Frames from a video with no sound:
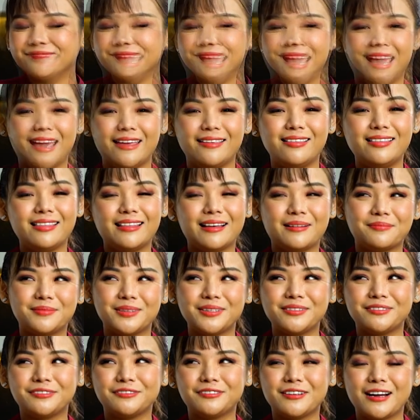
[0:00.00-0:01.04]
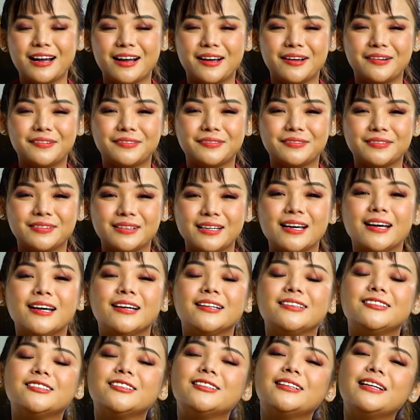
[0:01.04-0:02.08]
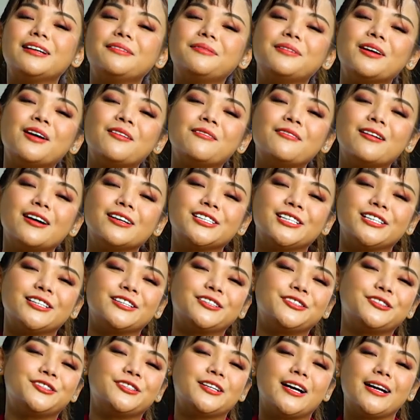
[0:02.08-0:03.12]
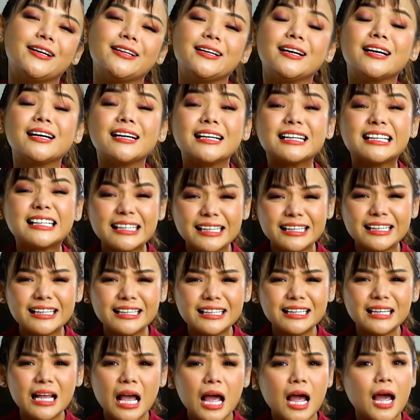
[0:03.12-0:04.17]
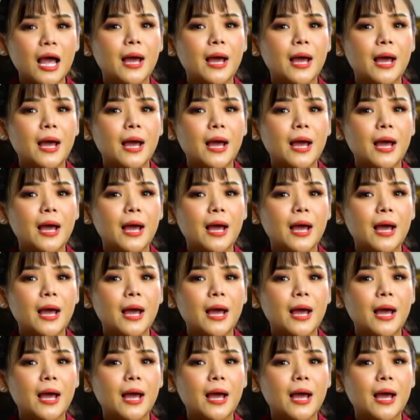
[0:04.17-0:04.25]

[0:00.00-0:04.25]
And number five, to keep your washer dryer clean,